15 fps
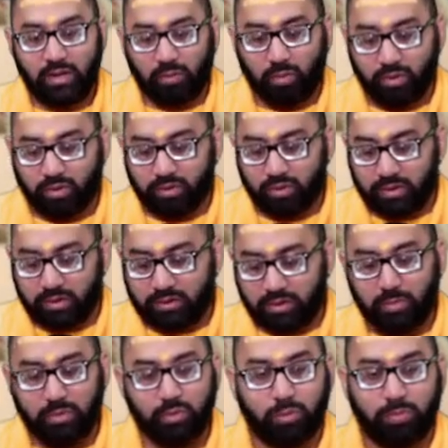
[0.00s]
whether it's
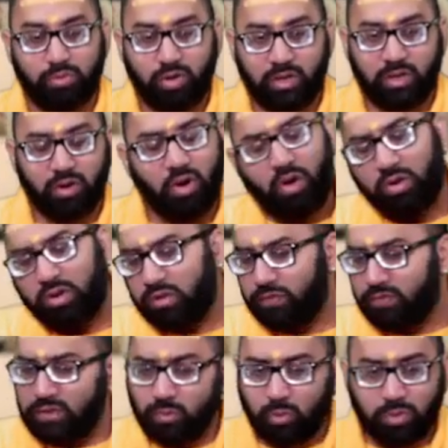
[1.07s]
communal prayer, all
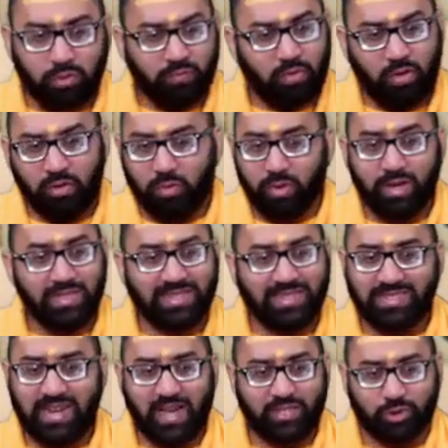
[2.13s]
of this will fall away, and
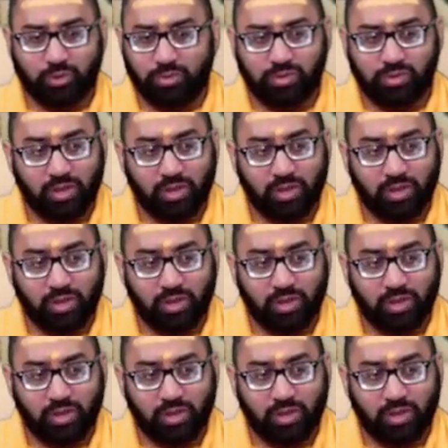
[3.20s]
that's natural.